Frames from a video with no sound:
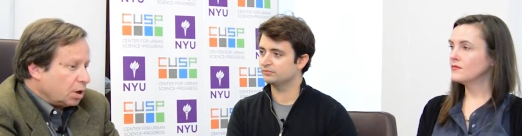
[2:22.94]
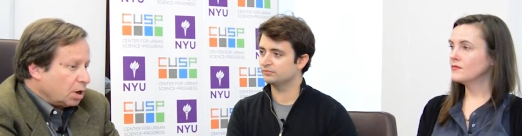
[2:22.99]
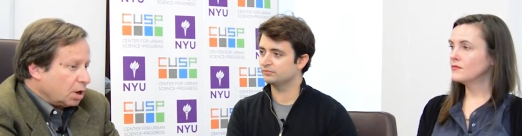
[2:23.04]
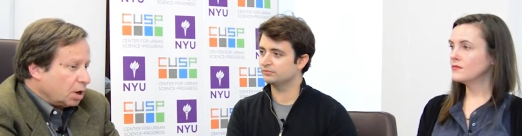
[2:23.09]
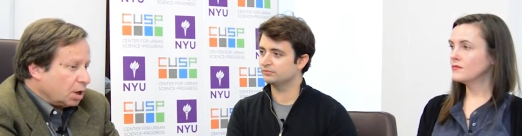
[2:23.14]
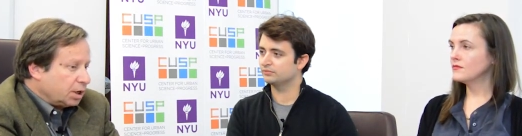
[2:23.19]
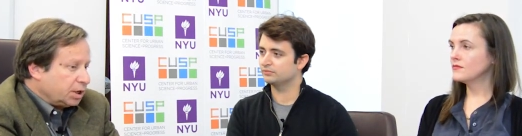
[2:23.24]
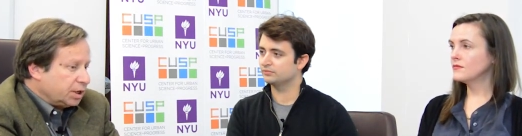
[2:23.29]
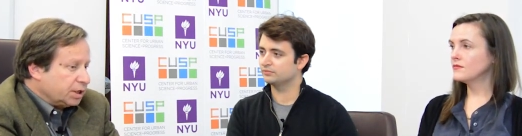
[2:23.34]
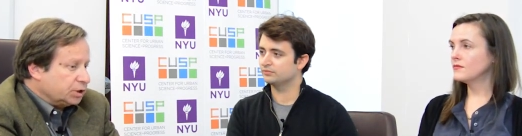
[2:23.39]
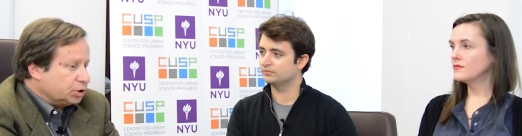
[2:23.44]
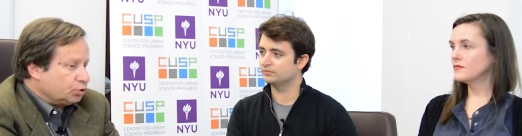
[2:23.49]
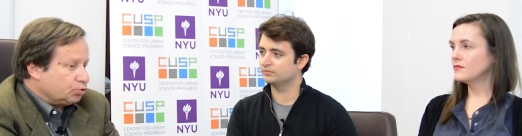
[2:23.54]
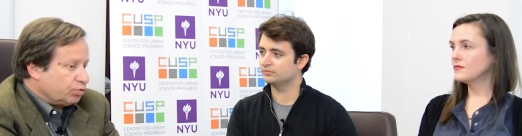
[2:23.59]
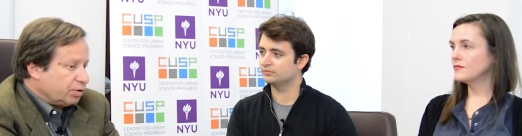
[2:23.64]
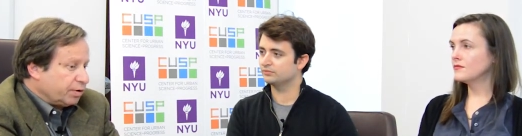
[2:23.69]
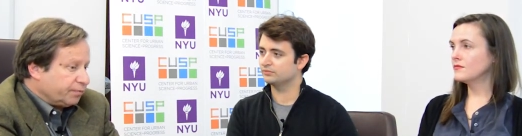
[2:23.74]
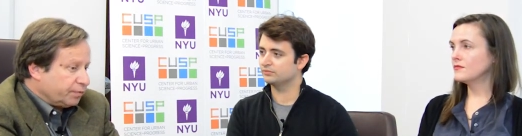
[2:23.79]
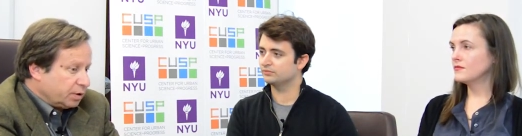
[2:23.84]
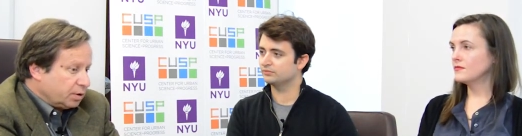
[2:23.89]
Speaker 1: uh, is
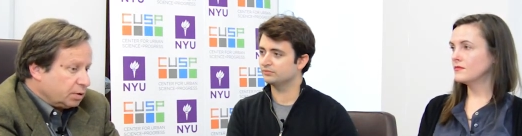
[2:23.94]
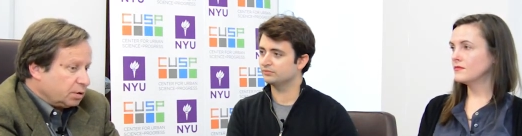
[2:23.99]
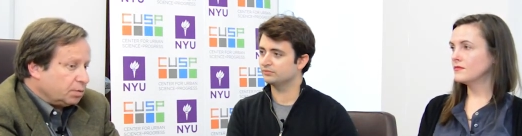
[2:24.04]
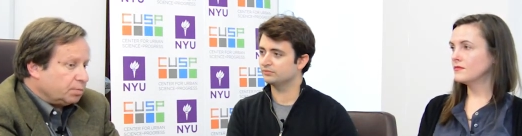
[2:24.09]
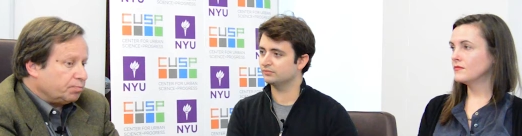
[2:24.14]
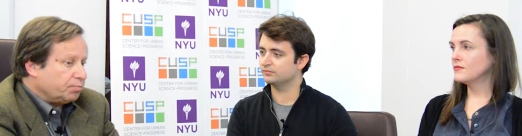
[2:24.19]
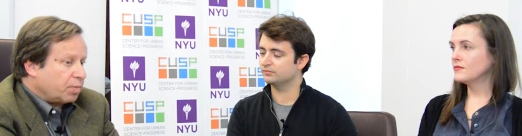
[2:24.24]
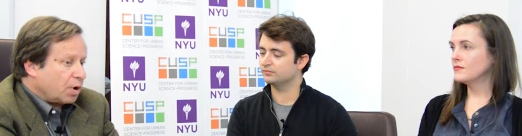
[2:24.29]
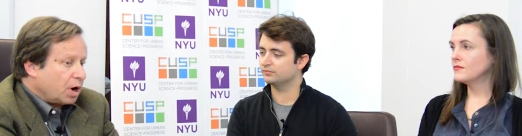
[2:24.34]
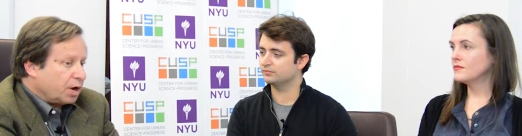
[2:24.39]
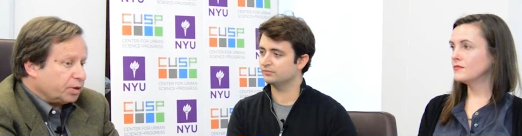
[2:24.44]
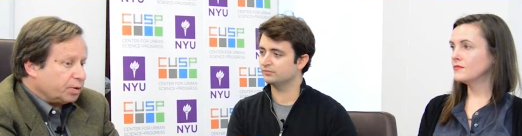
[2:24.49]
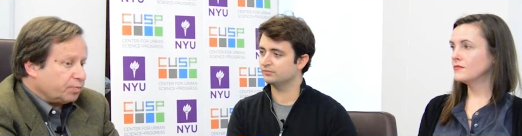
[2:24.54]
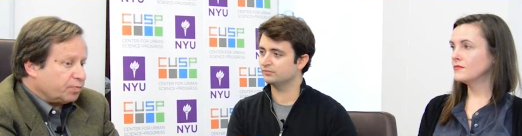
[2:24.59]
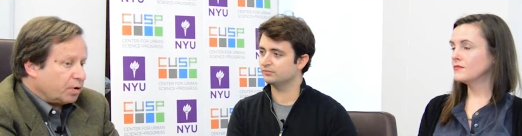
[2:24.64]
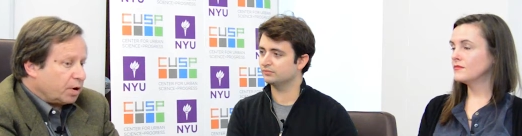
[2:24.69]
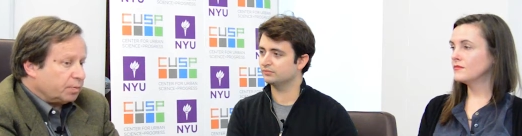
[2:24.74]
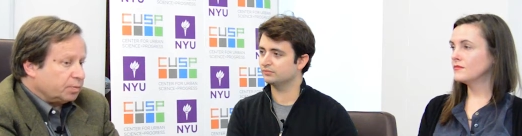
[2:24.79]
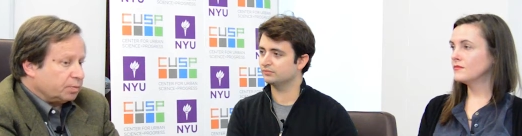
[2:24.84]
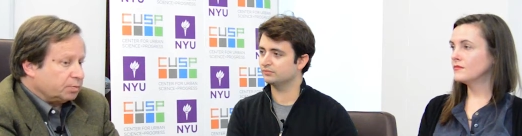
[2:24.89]
driven by
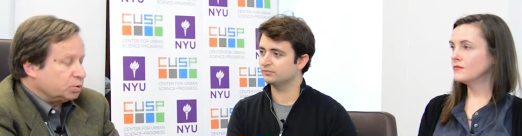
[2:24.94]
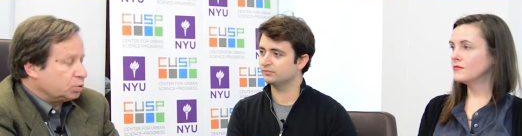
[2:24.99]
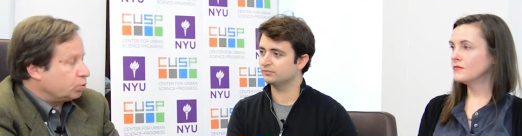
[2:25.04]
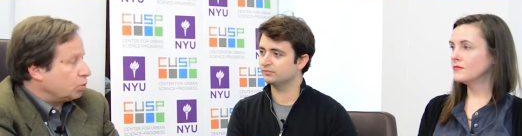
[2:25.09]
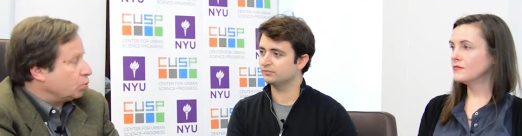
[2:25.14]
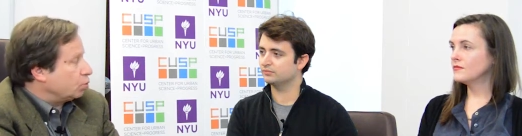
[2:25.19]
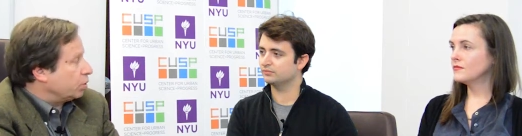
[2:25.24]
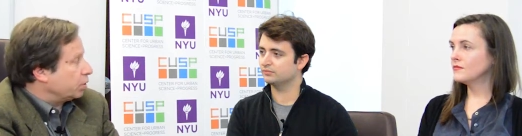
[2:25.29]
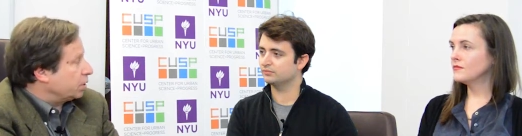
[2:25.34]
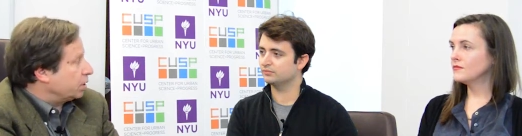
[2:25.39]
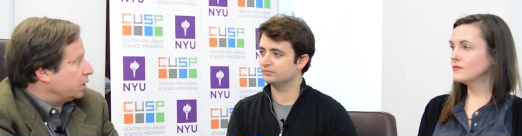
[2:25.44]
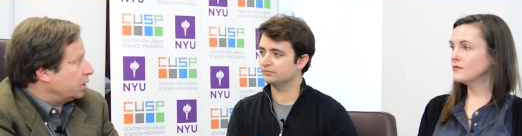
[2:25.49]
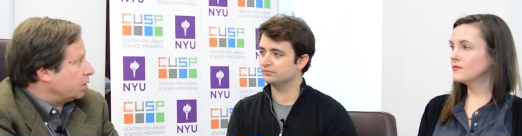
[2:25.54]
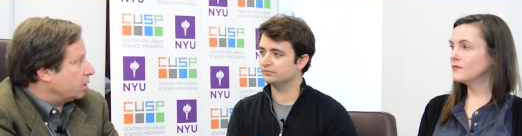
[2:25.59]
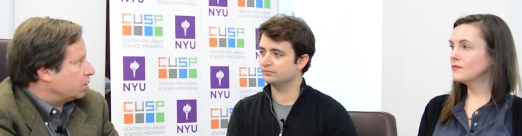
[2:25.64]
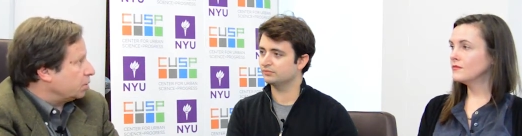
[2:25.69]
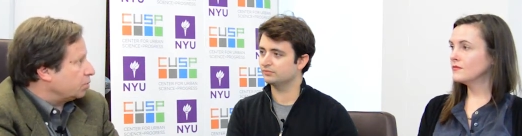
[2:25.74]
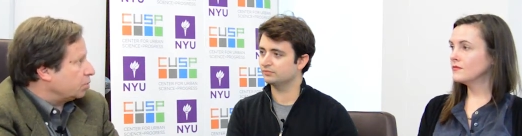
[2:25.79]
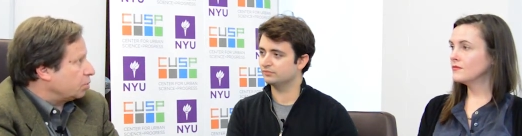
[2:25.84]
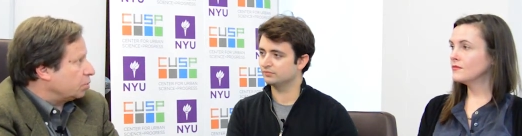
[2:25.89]
the problems we're working on,